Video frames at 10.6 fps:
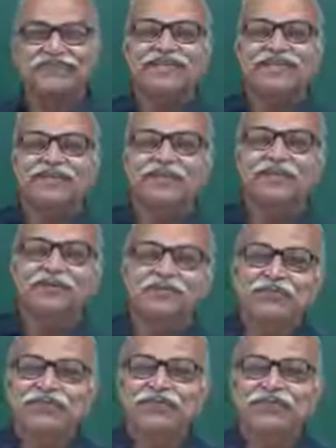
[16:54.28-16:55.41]
textbook of
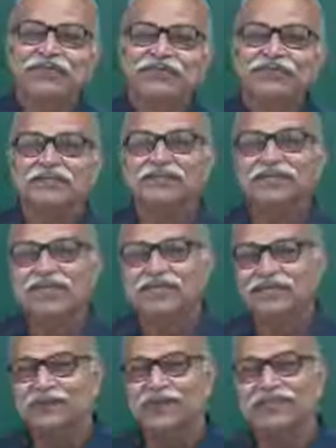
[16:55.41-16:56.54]
mathematics of
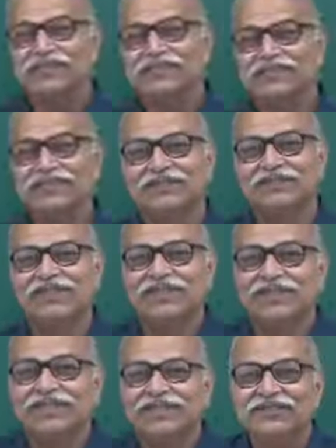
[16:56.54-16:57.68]
class 1 or
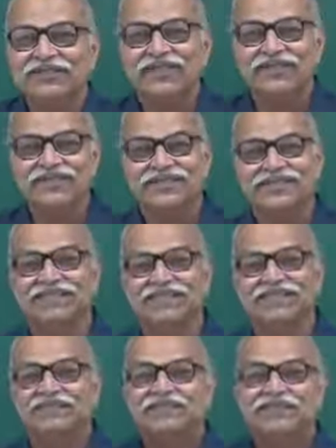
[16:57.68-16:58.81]
nursery or KG,
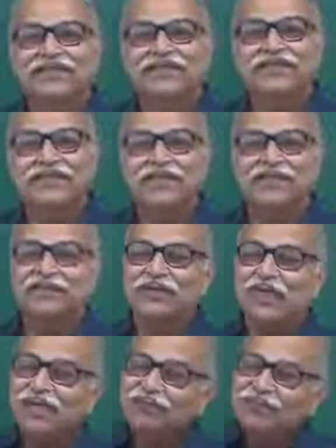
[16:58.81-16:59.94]
where you
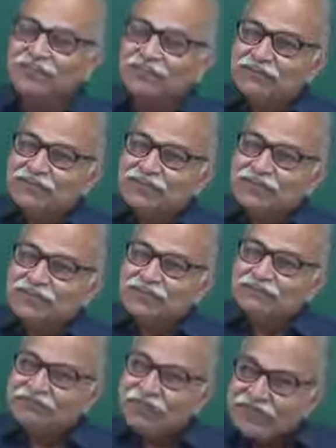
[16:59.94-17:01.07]
have
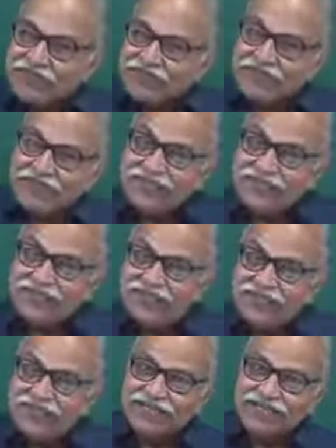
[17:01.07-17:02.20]
some pictures
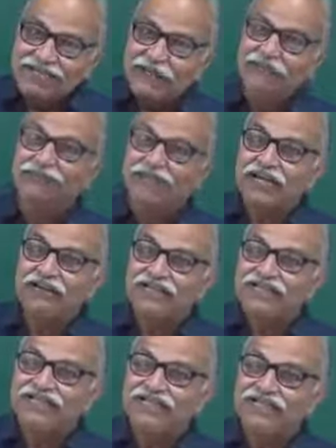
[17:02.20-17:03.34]
where one flower
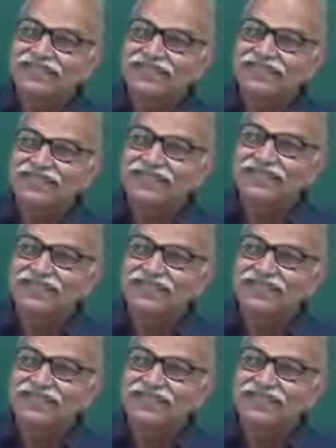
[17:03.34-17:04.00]
is there,